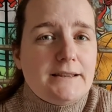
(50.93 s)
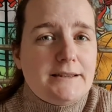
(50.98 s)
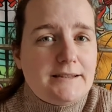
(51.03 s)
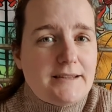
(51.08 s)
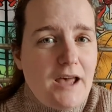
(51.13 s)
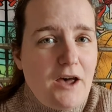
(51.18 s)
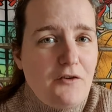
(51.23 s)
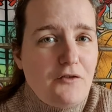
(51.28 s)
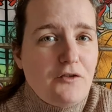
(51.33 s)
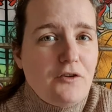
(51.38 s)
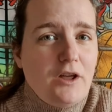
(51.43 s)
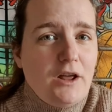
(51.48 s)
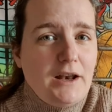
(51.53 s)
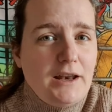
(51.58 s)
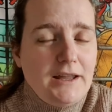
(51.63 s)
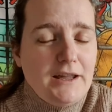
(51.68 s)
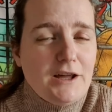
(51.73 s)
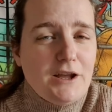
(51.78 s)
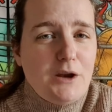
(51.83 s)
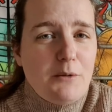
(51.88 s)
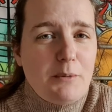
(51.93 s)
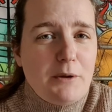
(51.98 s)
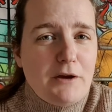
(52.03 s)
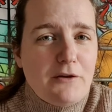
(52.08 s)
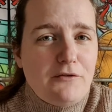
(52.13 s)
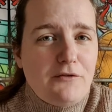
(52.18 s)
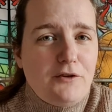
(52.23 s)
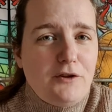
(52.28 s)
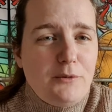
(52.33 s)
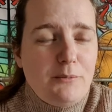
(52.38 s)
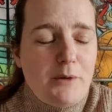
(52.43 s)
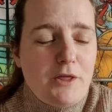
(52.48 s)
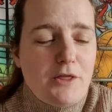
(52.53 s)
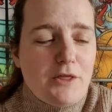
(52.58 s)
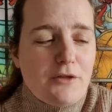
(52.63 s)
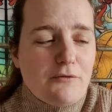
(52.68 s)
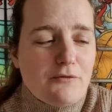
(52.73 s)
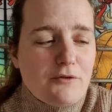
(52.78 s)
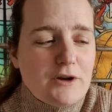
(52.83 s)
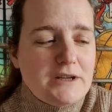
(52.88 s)
definitely going to be a full
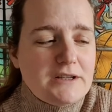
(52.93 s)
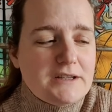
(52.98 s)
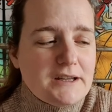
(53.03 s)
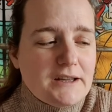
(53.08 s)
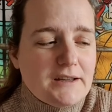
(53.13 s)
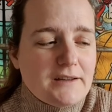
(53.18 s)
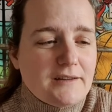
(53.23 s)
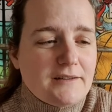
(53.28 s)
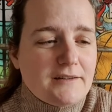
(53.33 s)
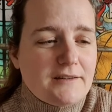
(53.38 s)
month of reading.